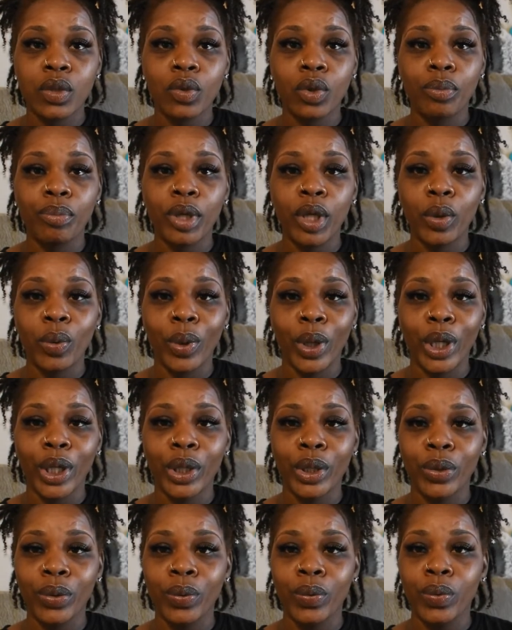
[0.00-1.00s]
will be where
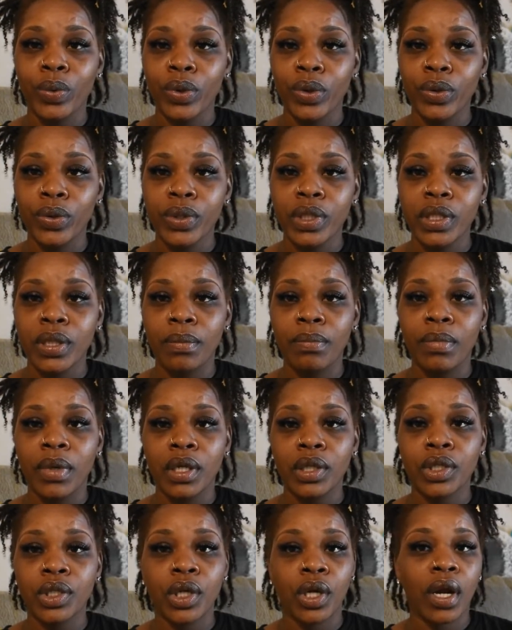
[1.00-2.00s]
you will
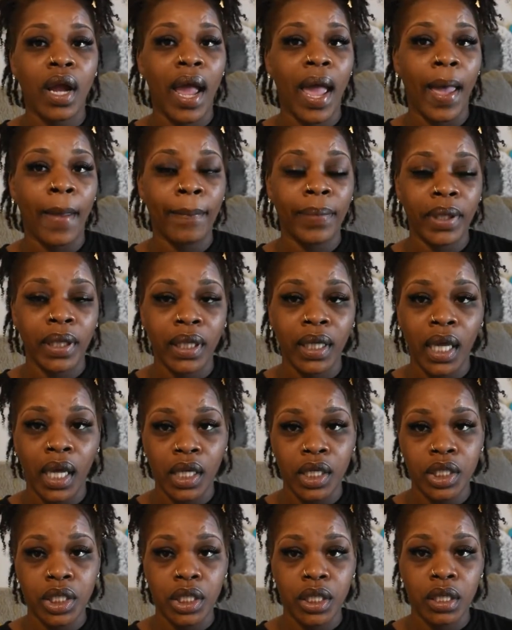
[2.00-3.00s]
submit your
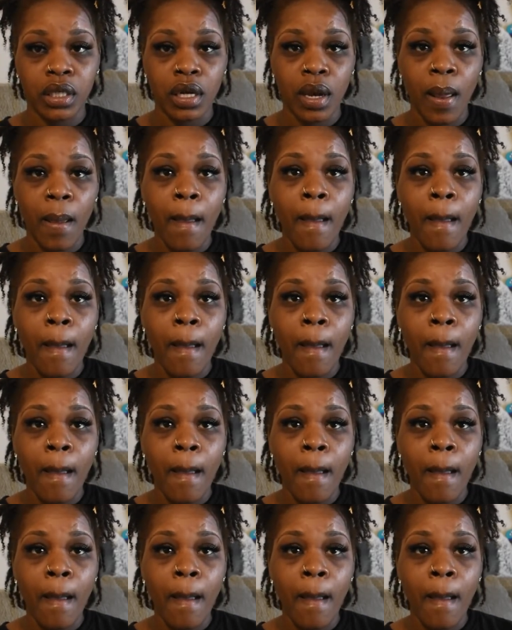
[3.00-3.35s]
application.